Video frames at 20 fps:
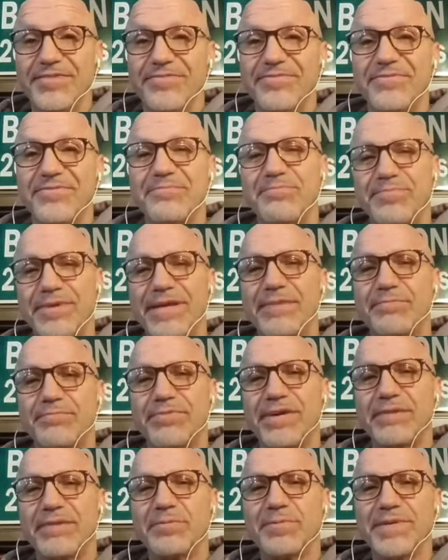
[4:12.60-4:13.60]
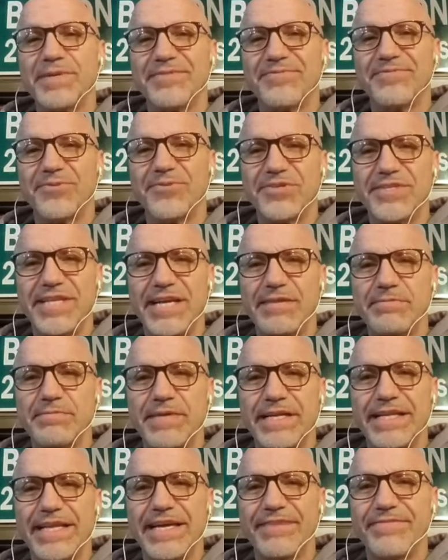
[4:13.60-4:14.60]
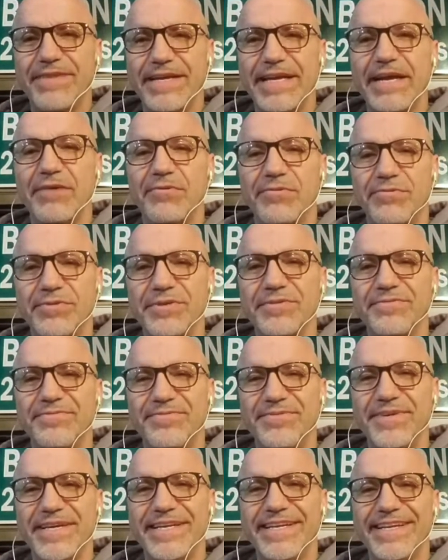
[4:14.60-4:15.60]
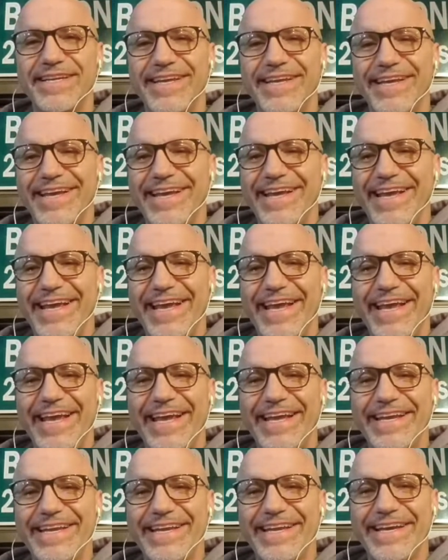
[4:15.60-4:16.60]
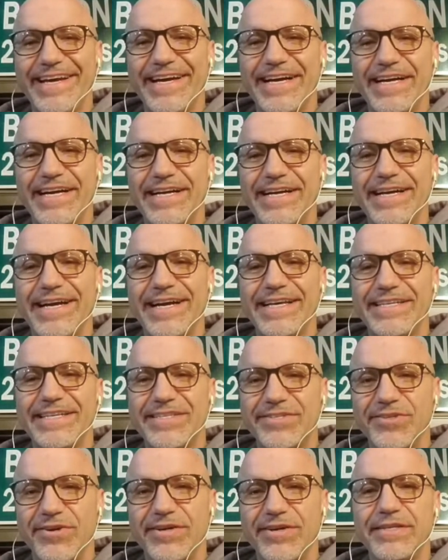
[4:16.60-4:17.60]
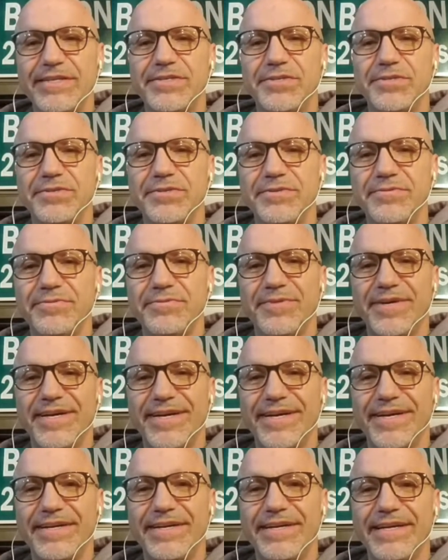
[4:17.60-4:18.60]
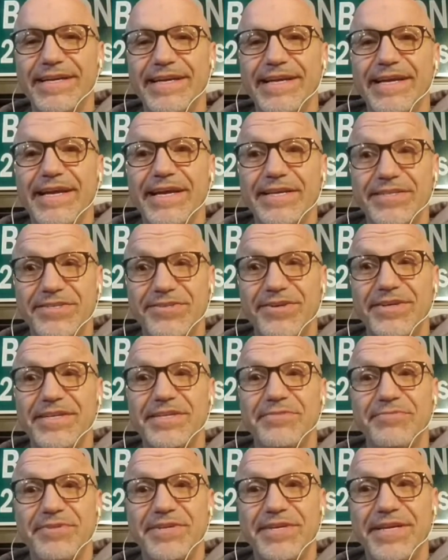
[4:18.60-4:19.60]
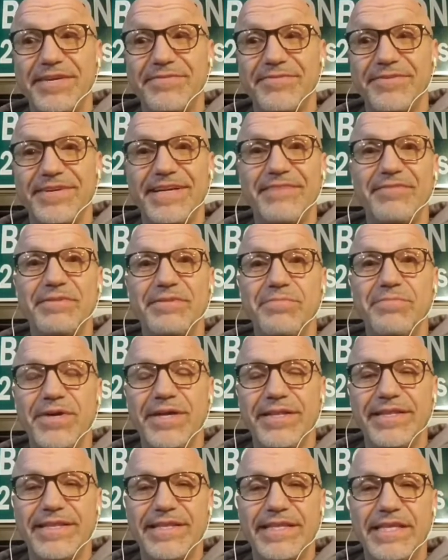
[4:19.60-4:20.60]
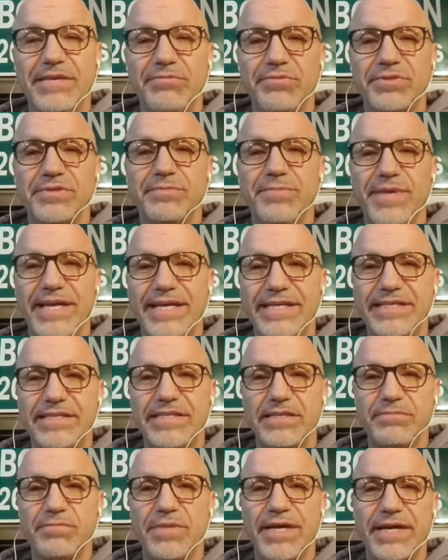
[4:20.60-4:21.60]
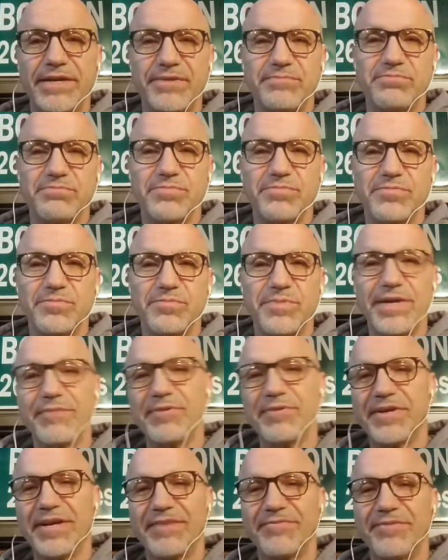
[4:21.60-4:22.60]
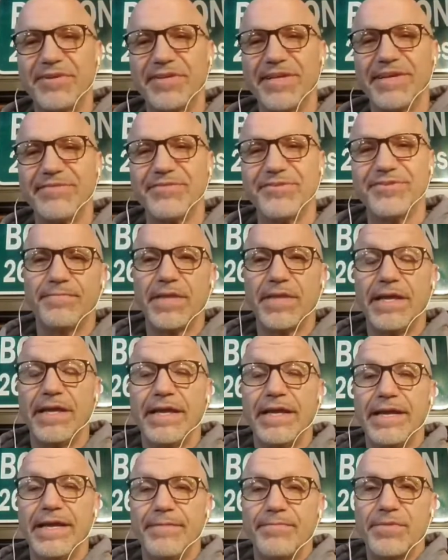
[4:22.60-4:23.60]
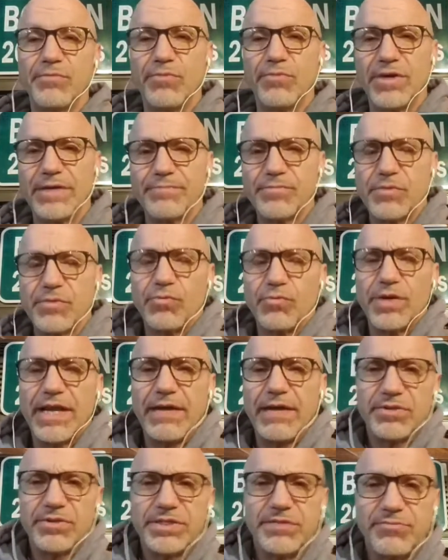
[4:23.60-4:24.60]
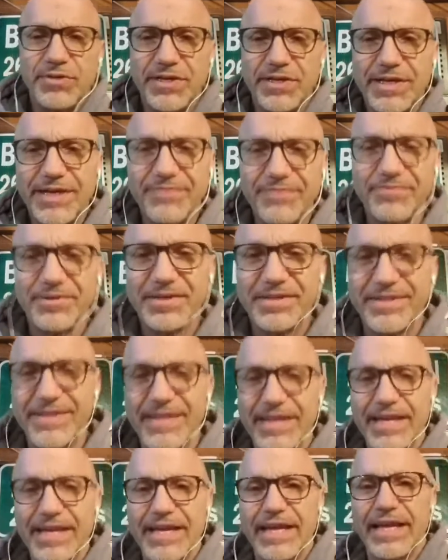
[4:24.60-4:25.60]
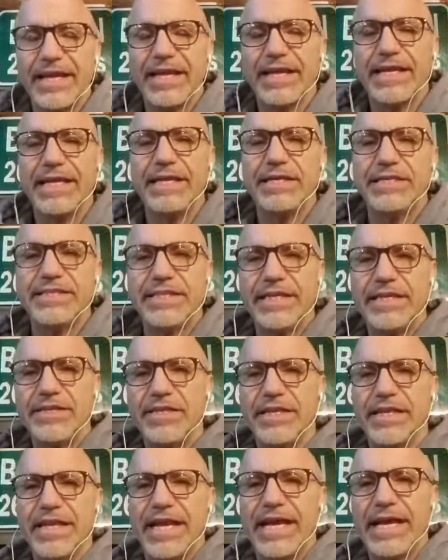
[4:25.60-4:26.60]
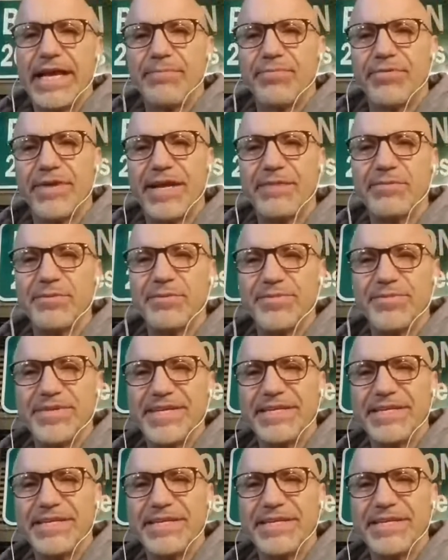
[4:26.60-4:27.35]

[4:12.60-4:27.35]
Probably the first time in my life I got real fit. And I started to recover. Every month he was amazed at my recovery level. Well, when I was in recovery, he said that I probably